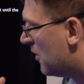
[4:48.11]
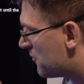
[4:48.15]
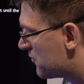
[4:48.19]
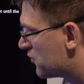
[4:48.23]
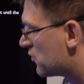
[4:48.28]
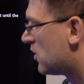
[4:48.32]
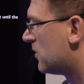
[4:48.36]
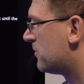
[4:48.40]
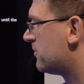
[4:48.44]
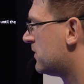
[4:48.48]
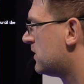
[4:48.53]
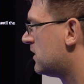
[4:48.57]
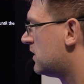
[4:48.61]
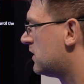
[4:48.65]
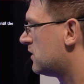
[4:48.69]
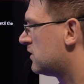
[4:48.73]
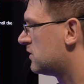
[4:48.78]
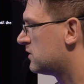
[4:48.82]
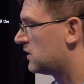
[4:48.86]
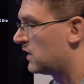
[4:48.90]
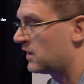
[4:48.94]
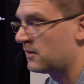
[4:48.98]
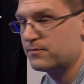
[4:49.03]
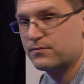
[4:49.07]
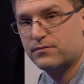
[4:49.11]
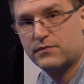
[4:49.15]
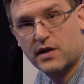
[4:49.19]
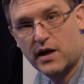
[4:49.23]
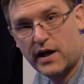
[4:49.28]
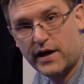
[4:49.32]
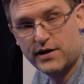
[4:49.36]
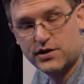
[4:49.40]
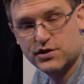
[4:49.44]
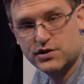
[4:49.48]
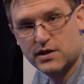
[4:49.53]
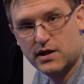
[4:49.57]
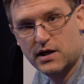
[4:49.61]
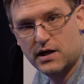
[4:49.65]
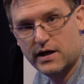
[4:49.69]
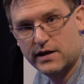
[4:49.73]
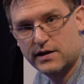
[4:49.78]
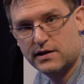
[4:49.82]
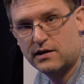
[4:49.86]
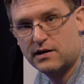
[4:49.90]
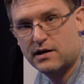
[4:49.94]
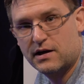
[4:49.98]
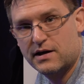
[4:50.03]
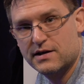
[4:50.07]
proper HDR
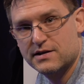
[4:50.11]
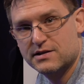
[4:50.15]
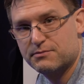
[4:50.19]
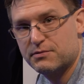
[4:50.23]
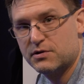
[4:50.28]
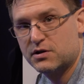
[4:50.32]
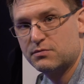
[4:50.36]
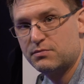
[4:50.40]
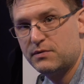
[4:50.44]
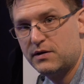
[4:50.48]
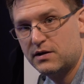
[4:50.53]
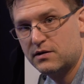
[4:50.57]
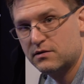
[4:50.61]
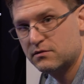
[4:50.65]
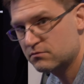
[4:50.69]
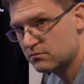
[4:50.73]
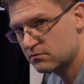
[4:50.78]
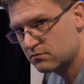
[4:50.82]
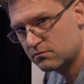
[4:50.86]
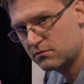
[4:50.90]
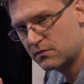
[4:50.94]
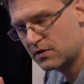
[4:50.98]
analyze between